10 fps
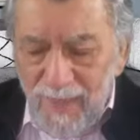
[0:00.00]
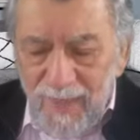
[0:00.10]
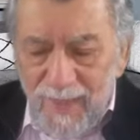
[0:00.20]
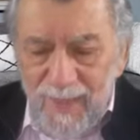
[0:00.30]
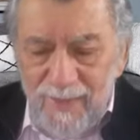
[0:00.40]

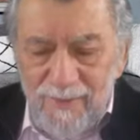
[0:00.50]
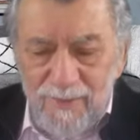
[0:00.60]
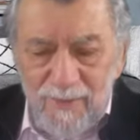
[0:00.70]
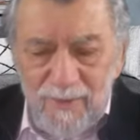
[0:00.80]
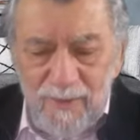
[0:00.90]
And
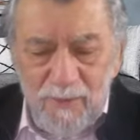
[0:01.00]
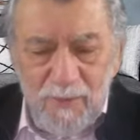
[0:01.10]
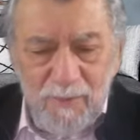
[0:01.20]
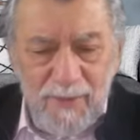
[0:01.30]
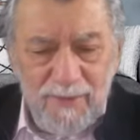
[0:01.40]
they were
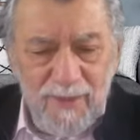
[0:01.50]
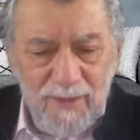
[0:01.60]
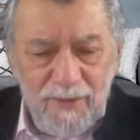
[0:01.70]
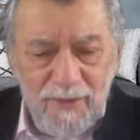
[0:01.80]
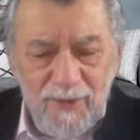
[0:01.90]
about to
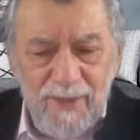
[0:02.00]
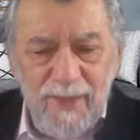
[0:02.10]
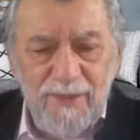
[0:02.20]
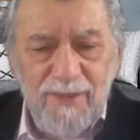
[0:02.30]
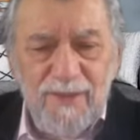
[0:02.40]
enter the
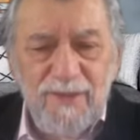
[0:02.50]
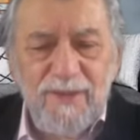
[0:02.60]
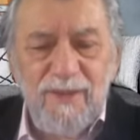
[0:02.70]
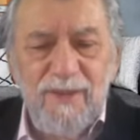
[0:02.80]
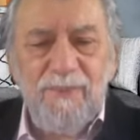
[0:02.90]
gates of the
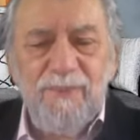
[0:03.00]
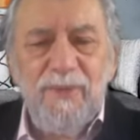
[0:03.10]
city.